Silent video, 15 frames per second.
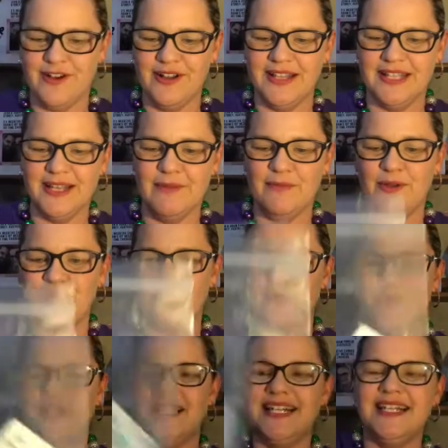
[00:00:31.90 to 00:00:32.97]
got some
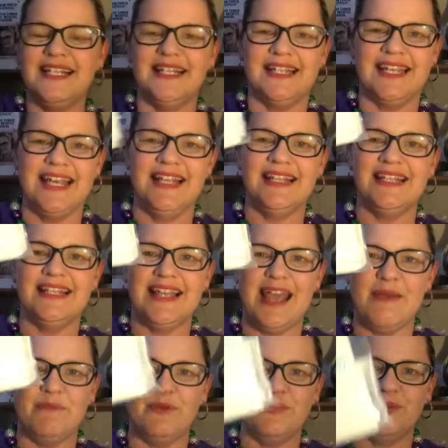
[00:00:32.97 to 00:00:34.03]
gorgeous skin
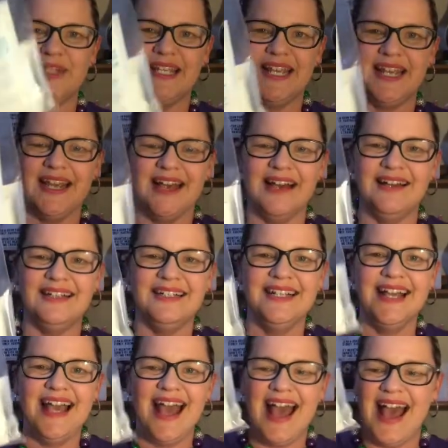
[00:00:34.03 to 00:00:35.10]
samples here.
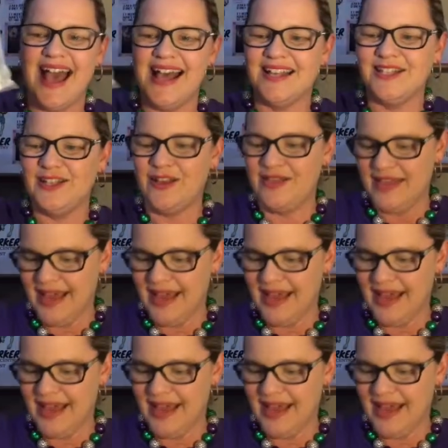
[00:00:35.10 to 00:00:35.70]
Uh, so